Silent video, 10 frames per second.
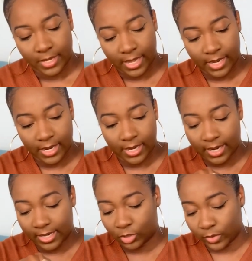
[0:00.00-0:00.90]
and then
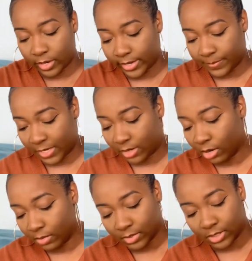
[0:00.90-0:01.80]
that's where it
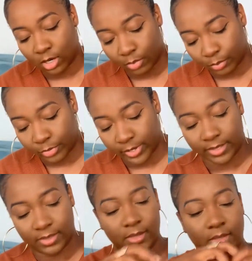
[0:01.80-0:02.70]
becomes
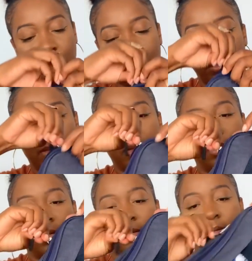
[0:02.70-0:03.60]
compressed.
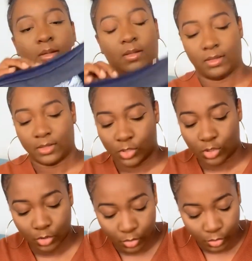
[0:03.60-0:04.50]

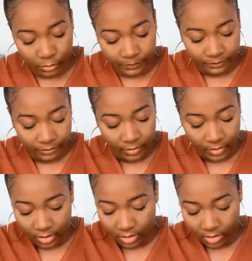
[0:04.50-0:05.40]
So
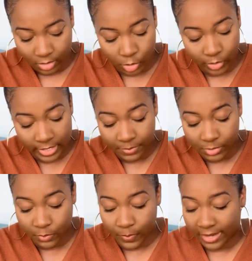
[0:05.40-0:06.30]
you're able
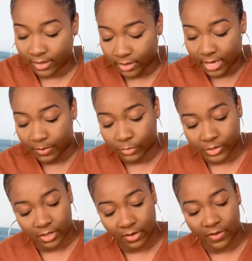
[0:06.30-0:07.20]
to pack a lot more
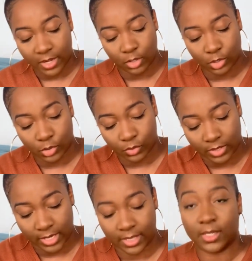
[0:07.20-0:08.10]
stuff in your
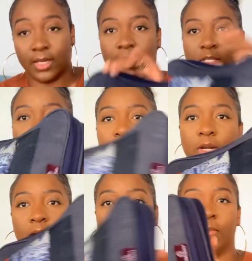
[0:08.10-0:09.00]
suitcase, and this is what
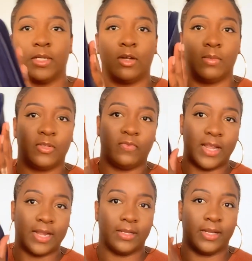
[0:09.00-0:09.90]
it comes. It comes
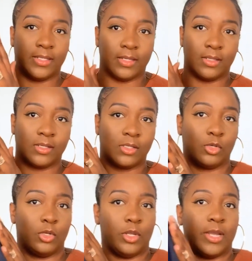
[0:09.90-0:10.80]
flat like this.
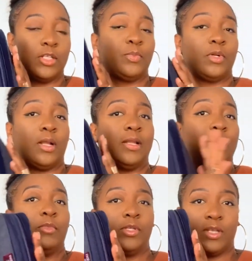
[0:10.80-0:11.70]
So you get to put a
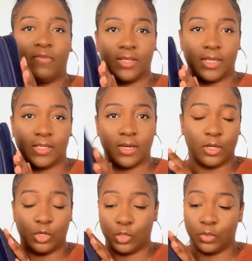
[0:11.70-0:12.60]
lot more stuff, as I said, in
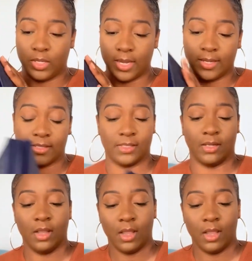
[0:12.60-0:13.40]
your suitcase